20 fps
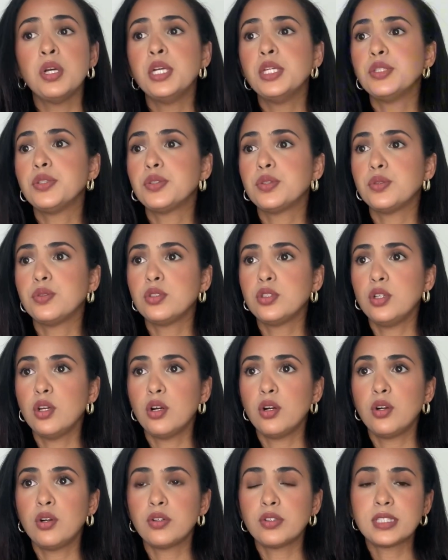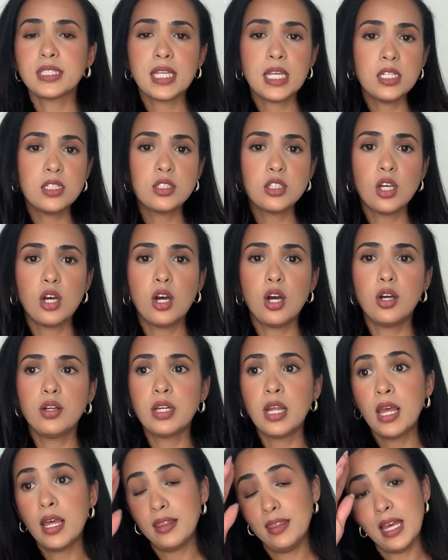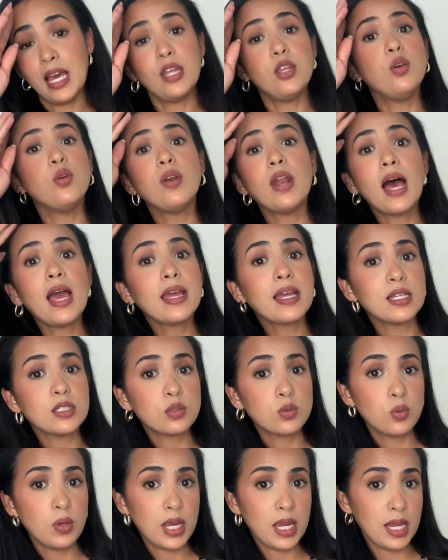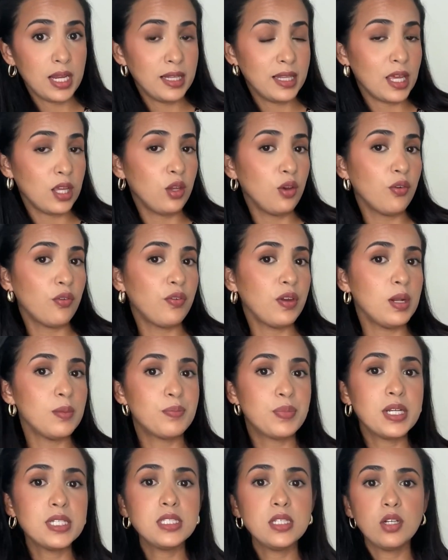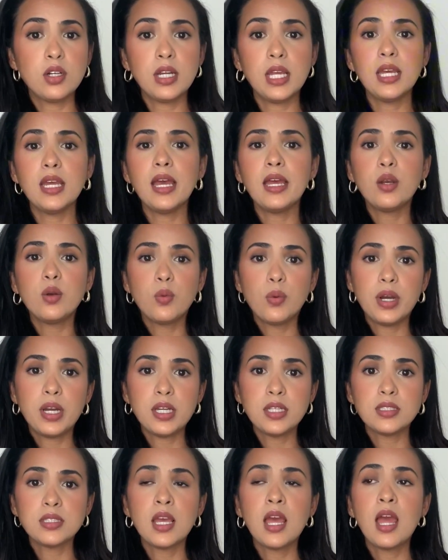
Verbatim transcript: suit your skin tone, that you like as well, that you feel pretty on it, and wear it.